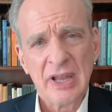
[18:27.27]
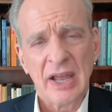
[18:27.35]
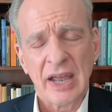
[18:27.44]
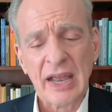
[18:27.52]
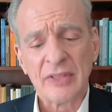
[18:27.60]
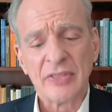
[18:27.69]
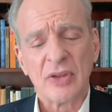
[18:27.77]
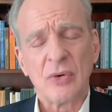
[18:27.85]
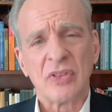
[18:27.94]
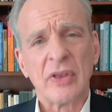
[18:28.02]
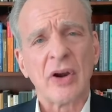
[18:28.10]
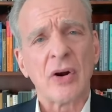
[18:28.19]
and
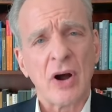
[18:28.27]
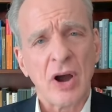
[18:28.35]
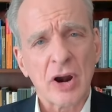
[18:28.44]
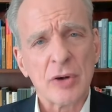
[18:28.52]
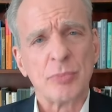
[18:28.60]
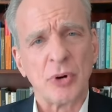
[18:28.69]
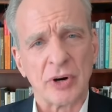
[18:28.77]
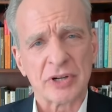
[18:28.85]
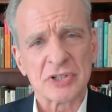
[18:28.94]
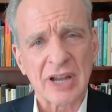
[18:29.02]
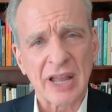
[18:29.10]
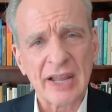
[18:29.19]
that there are
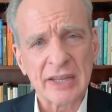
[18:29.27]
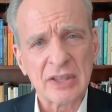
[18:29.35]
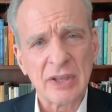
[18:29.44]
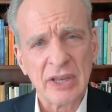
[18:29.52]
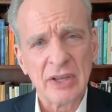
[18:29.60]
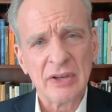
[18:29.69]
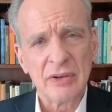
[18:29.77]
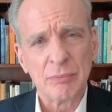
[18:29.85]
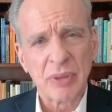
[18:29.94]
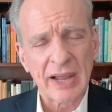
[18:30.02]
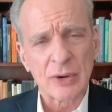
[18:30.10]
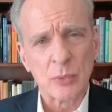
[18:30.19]
books like the
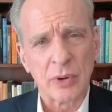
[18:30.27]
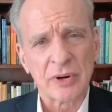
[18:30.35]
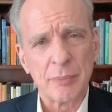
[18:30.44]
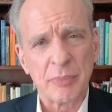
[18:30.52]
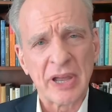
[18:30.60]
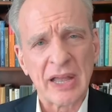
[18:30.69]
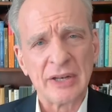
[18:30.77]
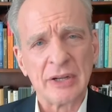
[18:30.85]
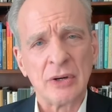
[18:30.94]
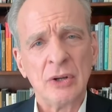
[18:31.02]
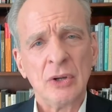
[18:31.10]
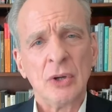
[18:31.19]
Blackwell
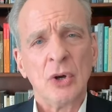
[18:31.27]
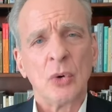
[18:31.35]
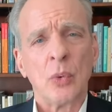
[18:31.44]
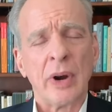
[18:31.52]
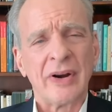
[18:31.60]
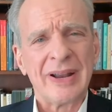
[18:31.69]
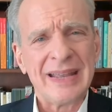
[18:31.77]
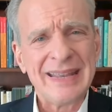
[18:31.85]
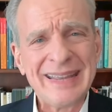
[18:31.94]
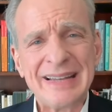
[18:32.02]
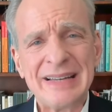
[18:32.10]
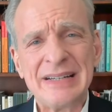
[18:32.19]
Companion where
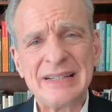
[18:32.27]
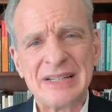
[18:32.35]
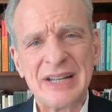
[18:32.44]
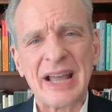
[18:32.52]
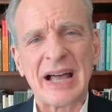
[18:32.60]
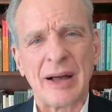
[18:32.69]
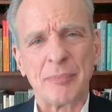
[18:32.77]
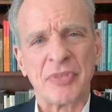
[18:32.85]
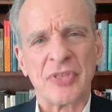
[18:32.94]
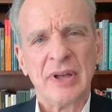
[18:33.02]
in-depth,